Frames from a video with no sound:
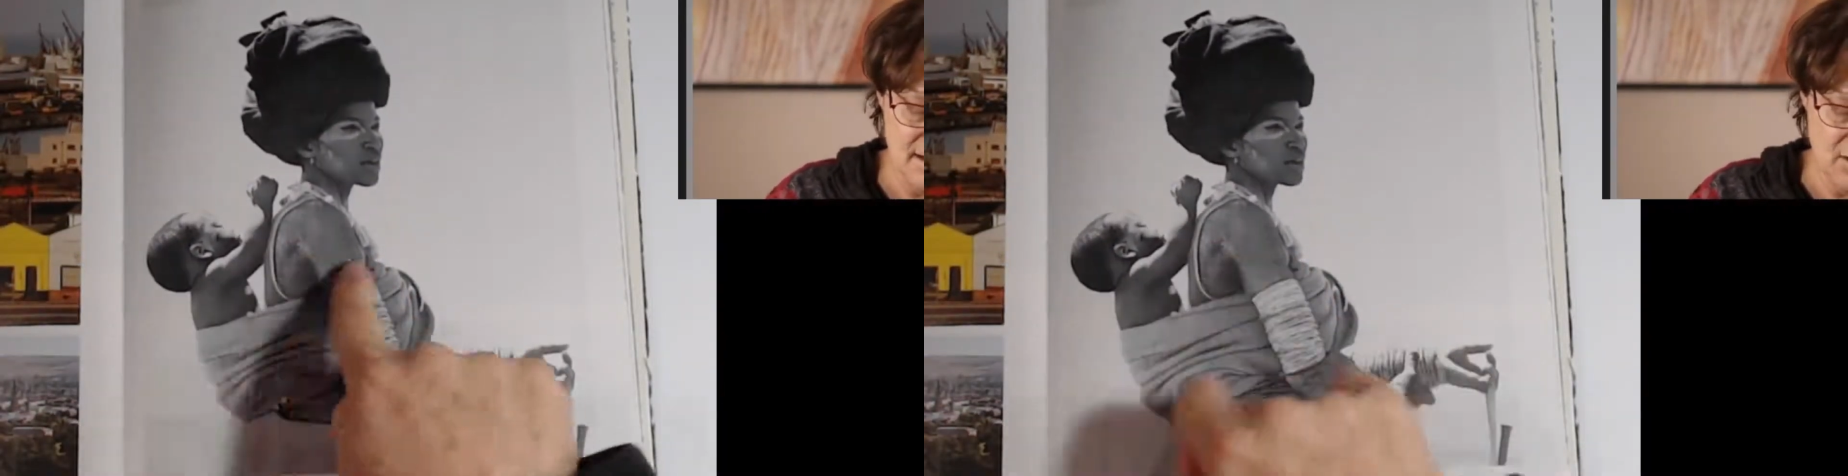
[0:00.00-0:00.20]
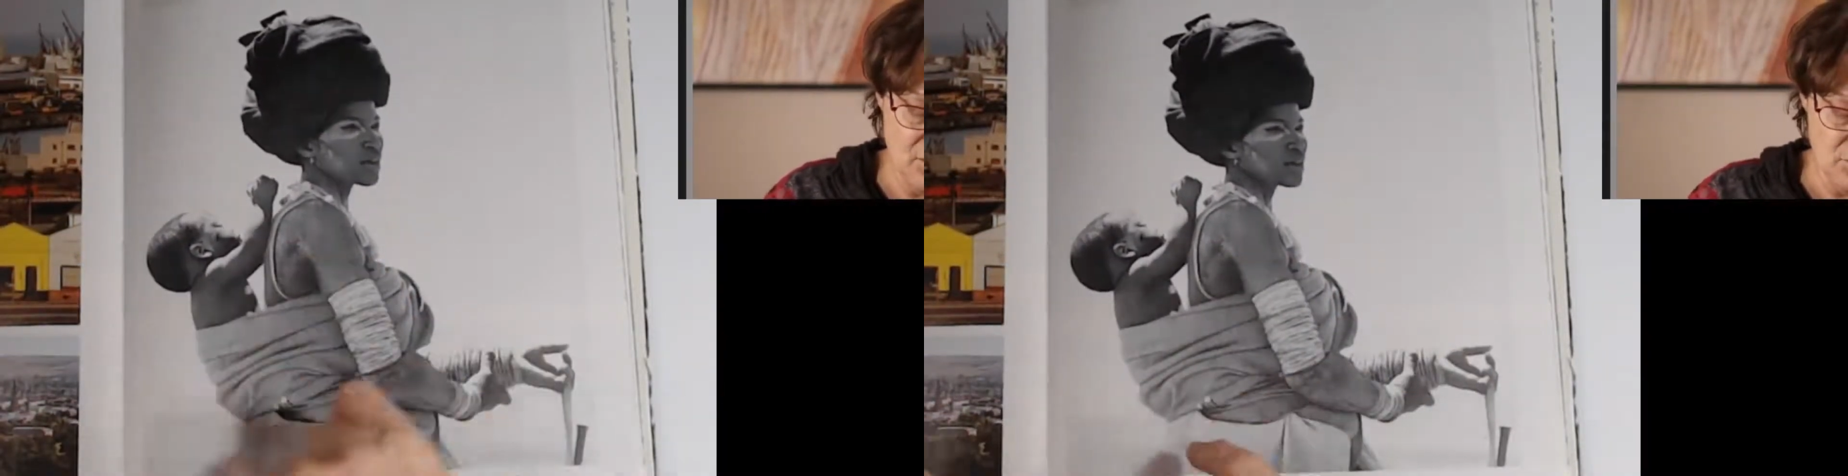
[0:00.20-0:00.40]

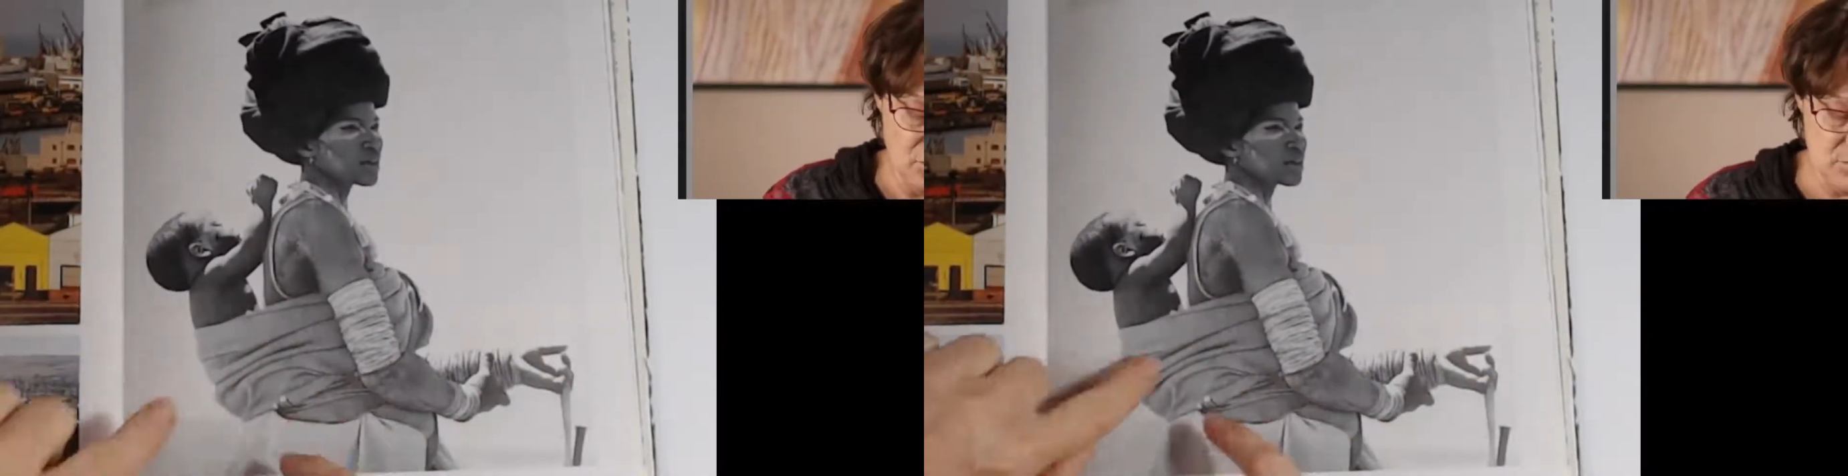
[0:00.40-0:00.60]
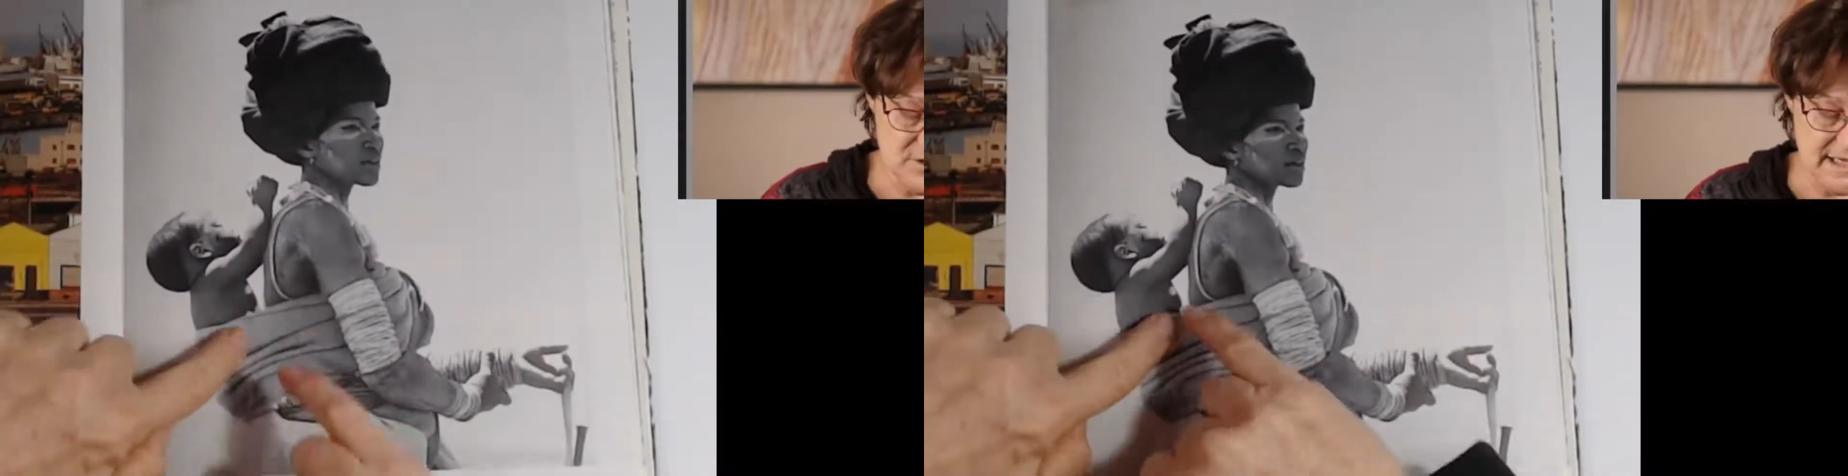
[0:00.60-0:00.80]
are
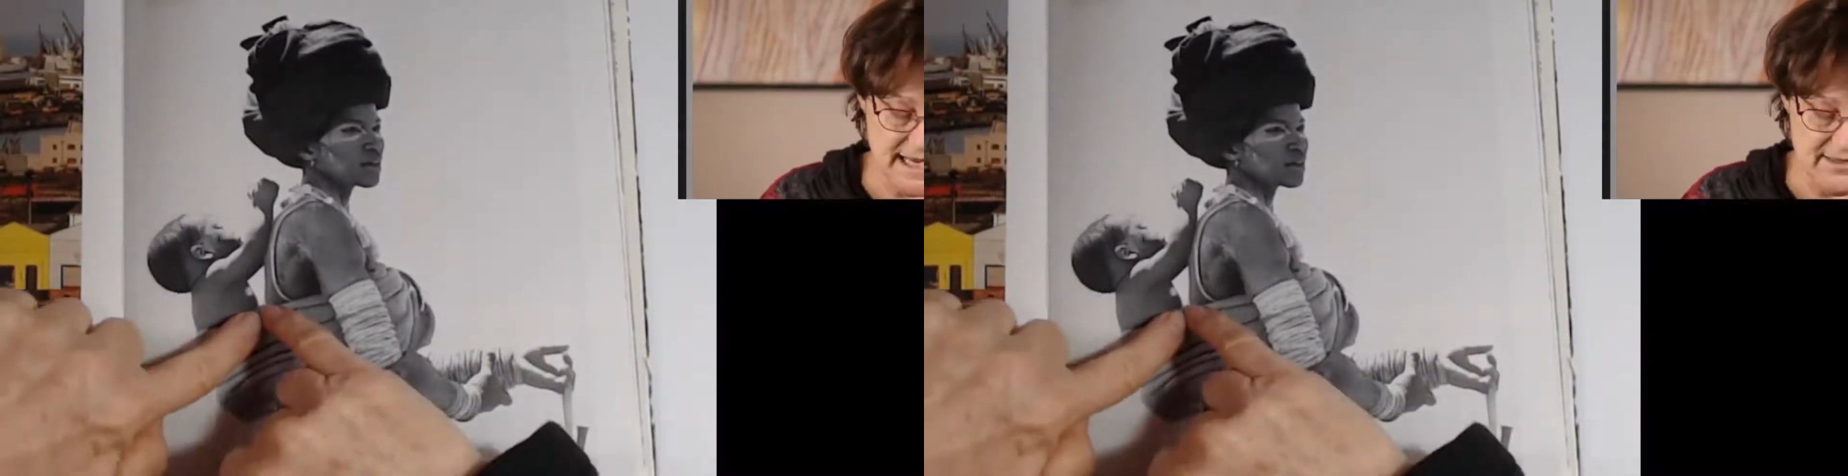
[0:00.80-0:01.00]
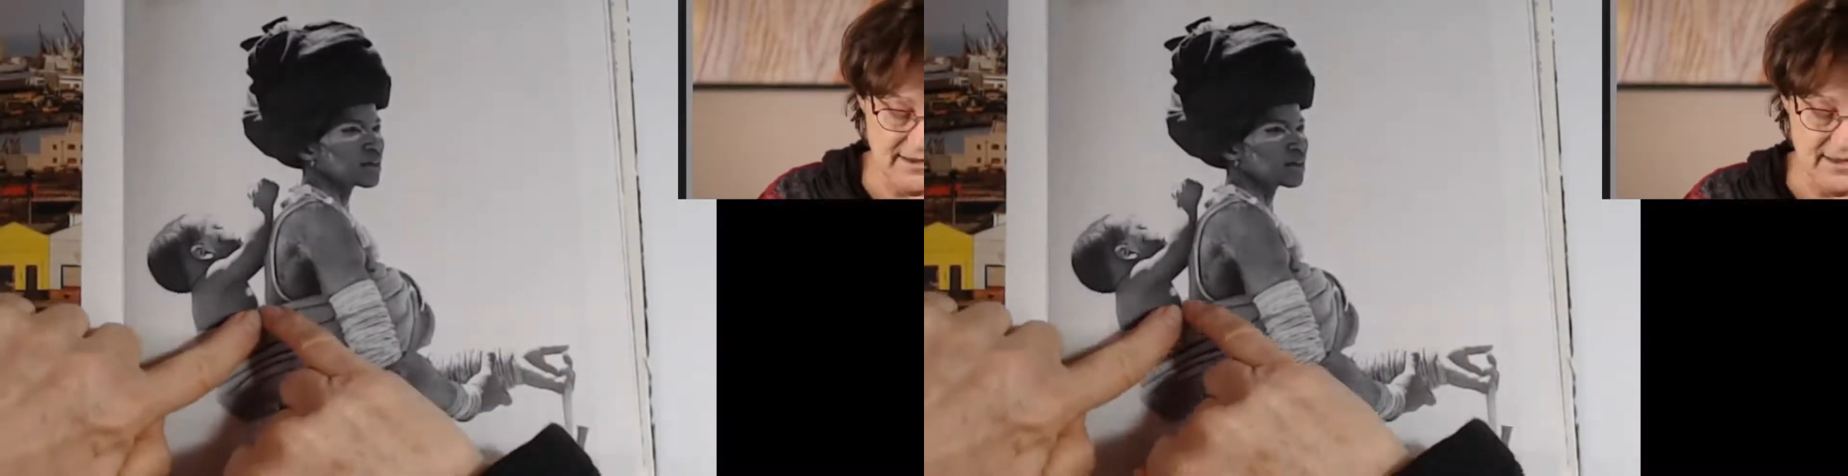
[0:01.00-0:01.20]
all together.